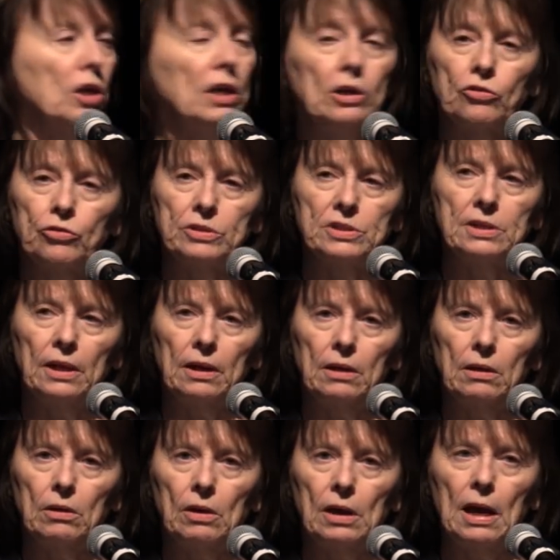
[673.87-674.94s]
interesting
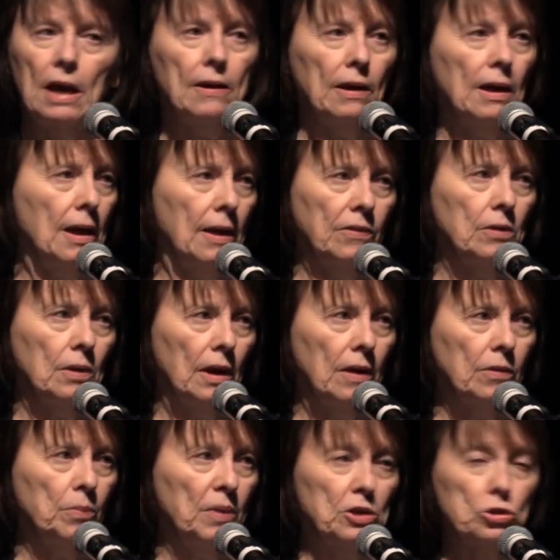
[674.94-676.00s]
okay, on, on
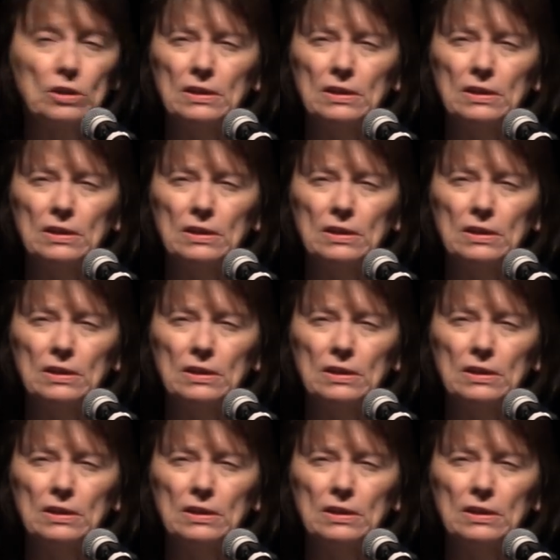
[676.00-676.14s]
the page.